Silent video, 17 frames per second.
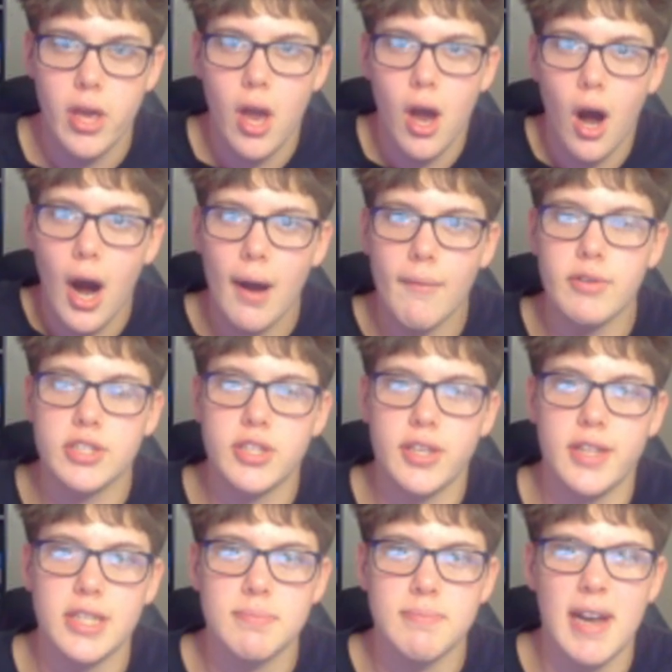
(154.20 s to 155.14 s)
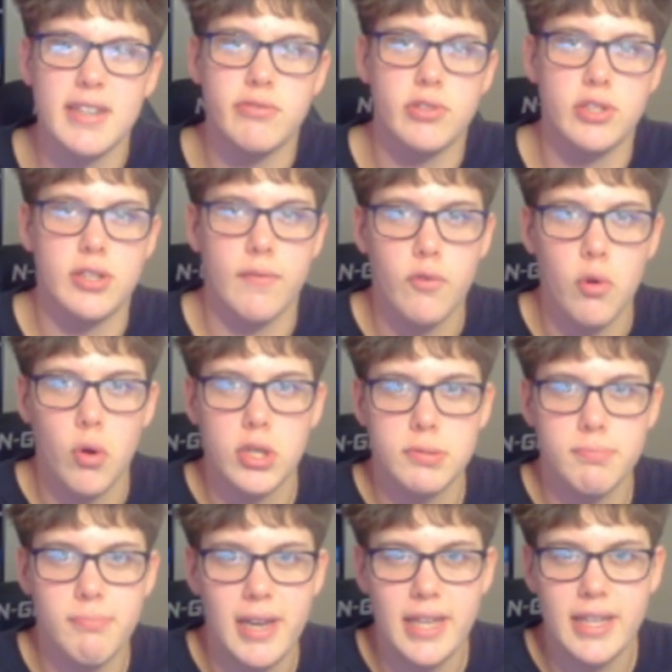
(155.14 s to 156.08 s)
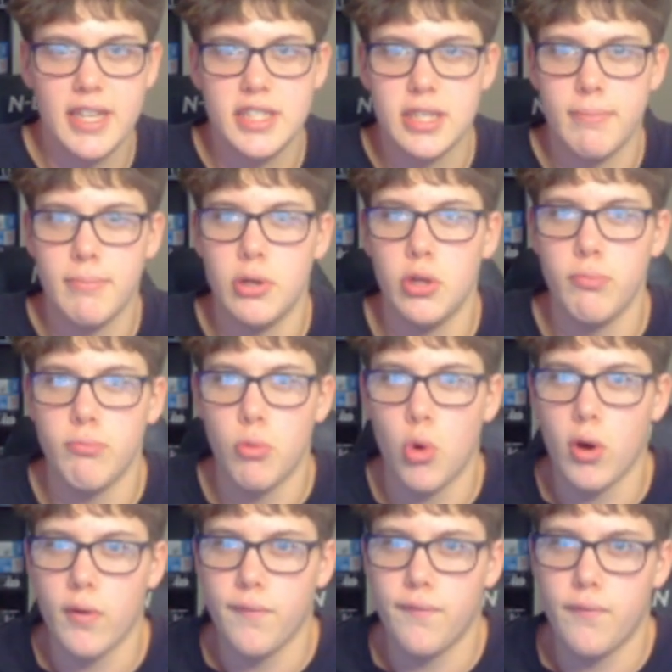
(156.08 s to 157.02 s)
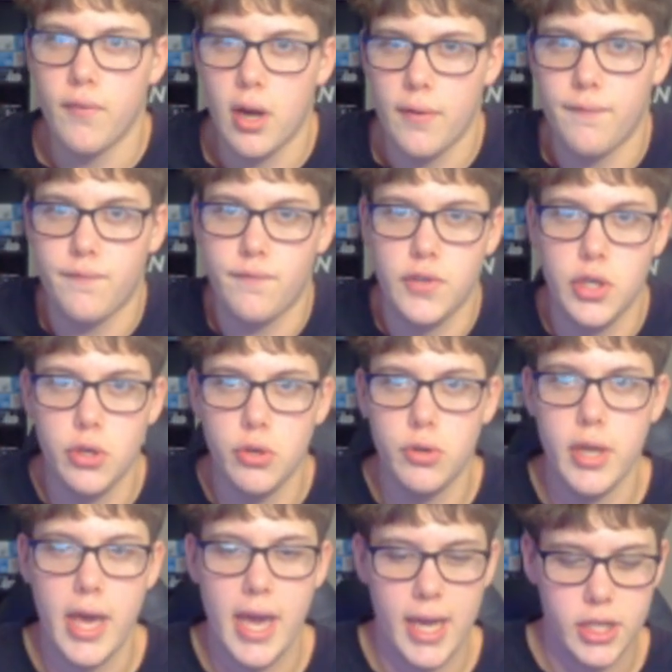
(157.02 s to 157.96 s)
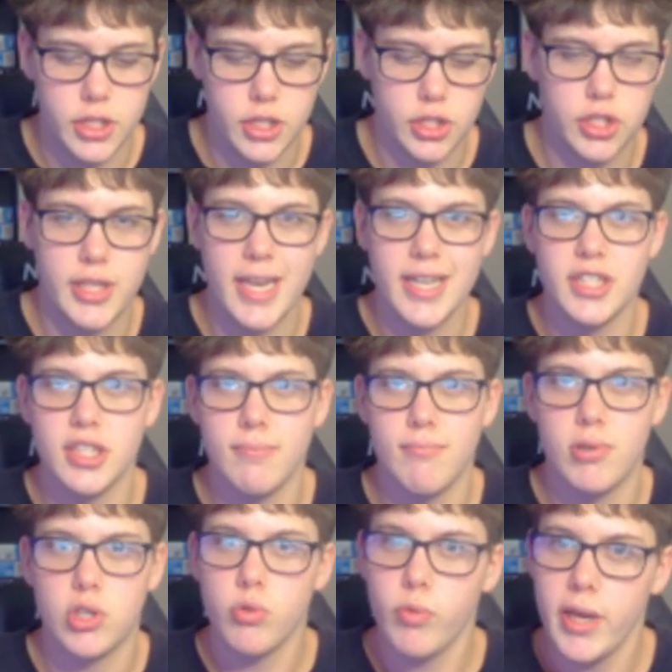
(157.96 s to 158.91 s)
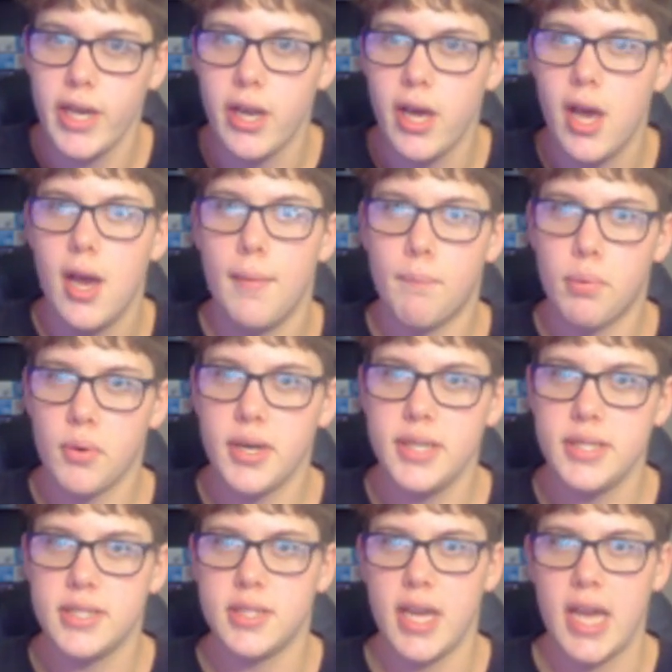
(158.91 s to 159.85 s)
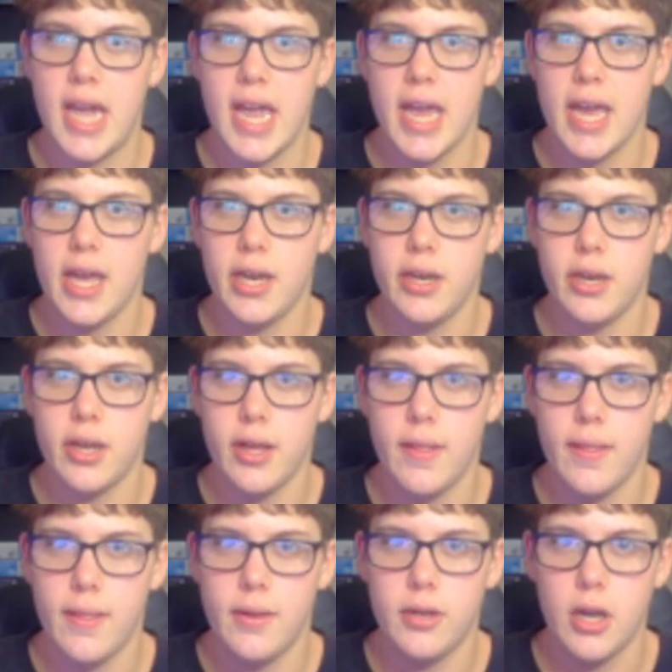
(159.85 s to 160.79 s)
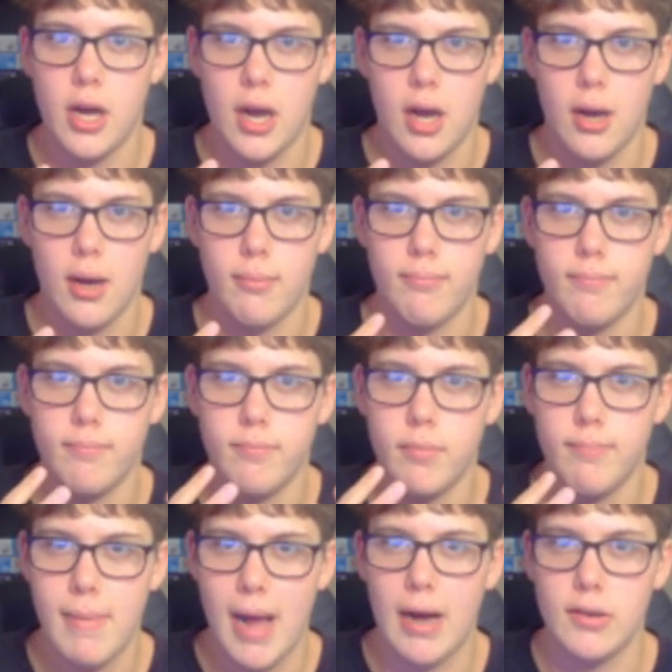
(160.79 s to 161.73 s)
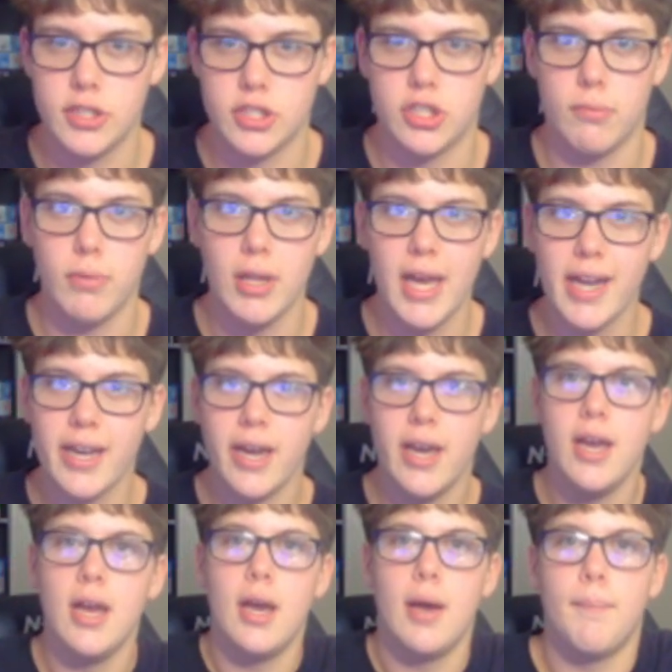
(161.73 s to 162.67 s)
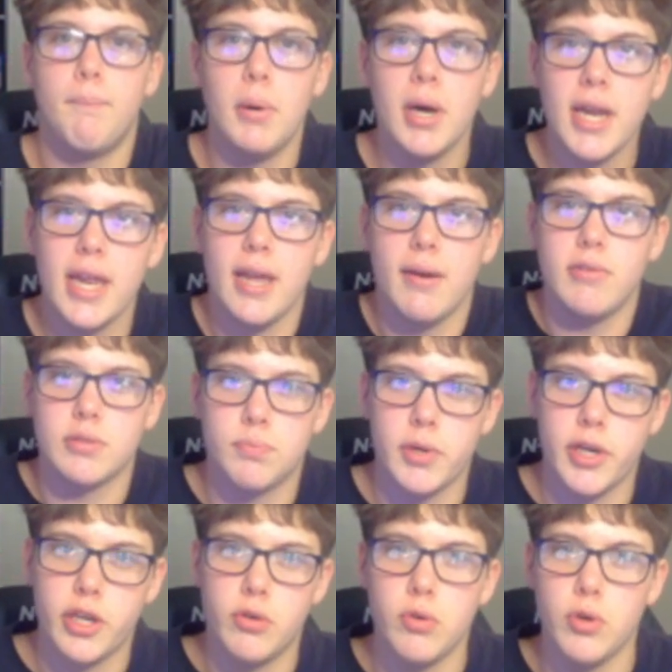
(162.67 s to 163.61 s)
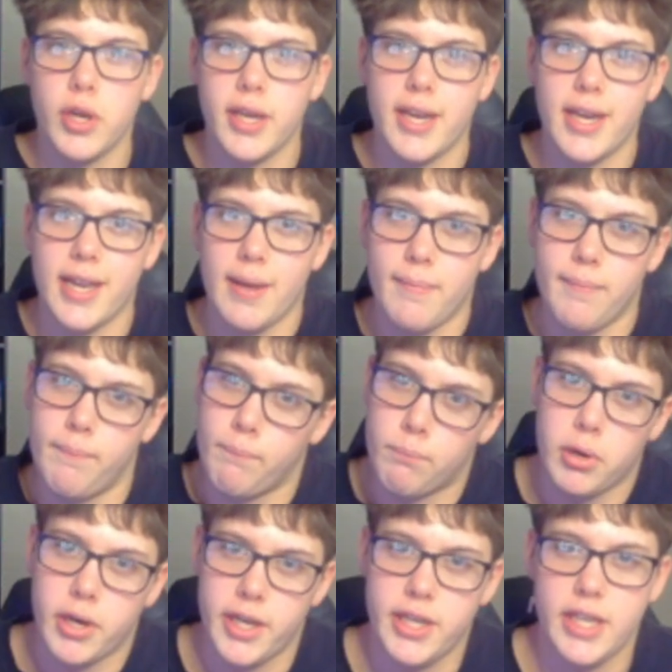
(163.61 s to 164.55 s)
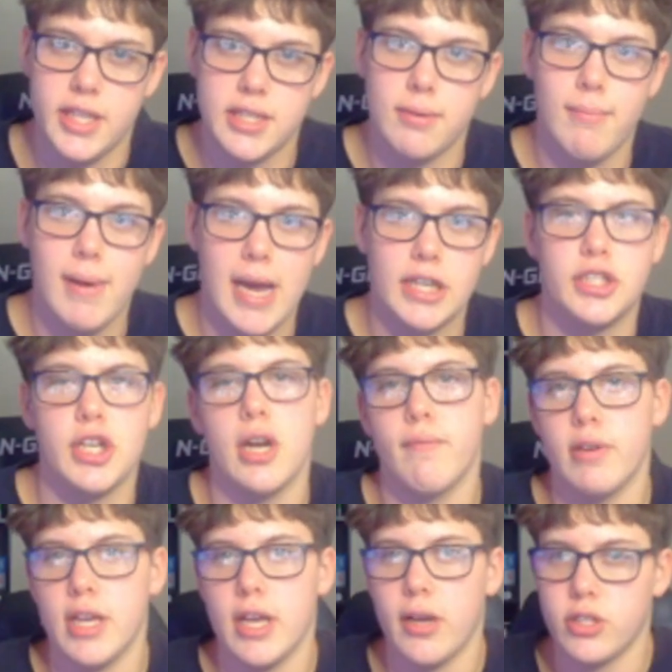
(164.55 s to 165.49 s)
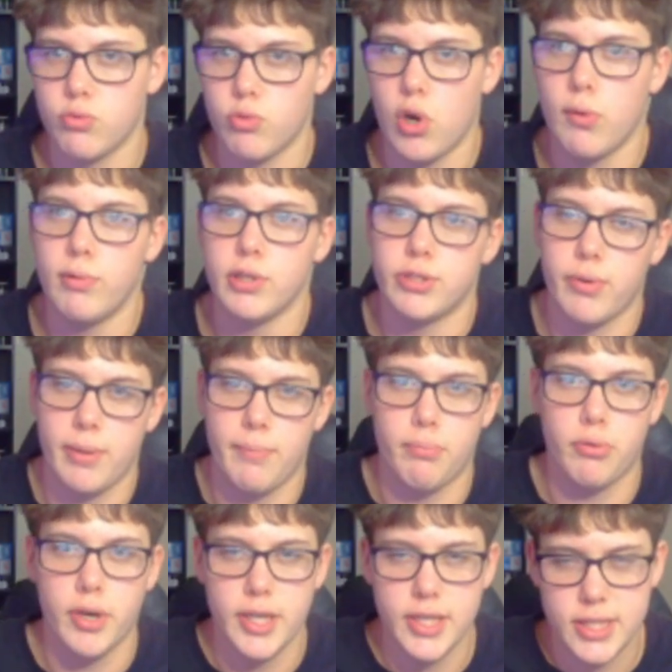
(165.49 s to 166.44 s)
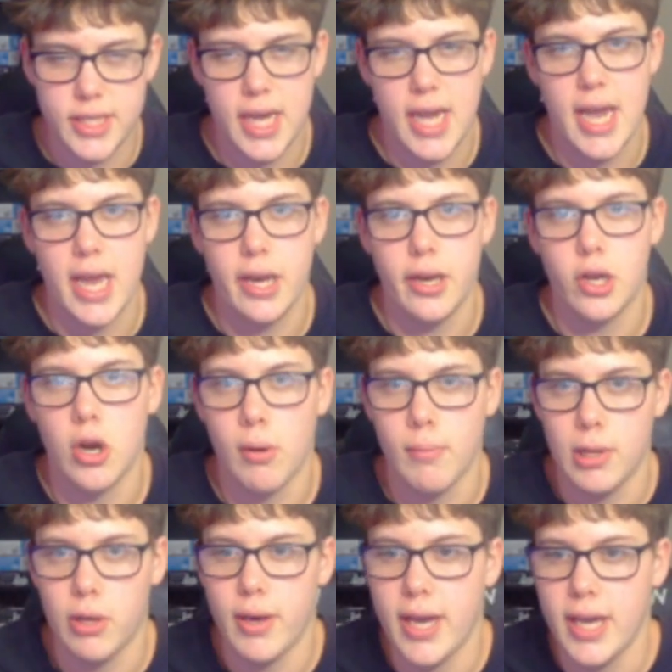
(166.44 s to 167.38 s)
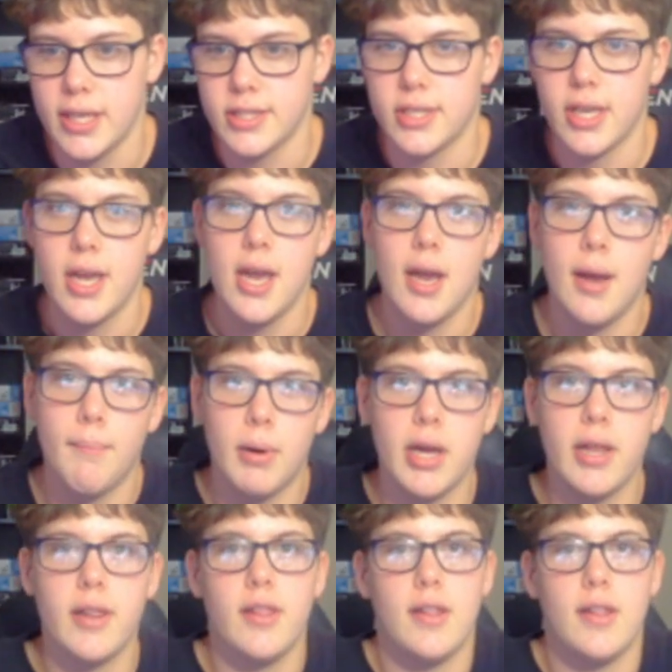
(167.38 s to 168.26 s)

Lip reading: obviously this match was, of course, mainly to build more feud and just tension between Priest and Aleister Black. But it was pretty cool to get a pretty decent match out of it as well between Priest and Carmelo Hayes. But